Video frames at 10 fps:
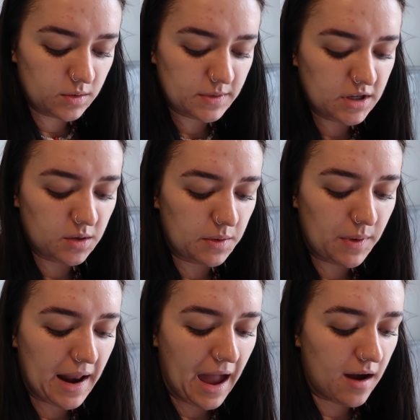did we do? We
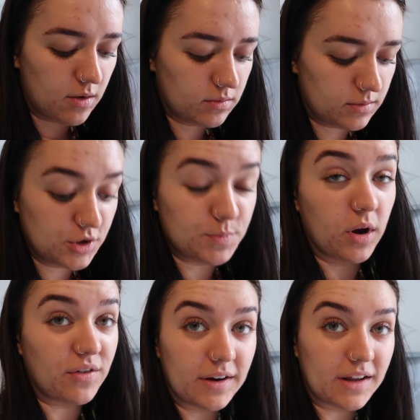went out, Lou's
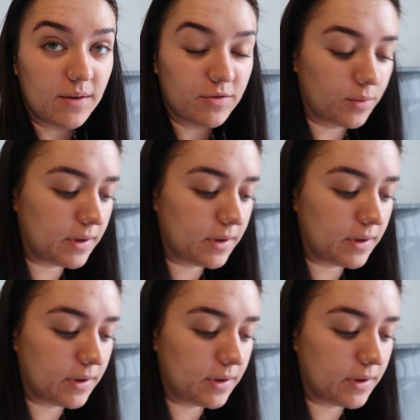boyfriend came for the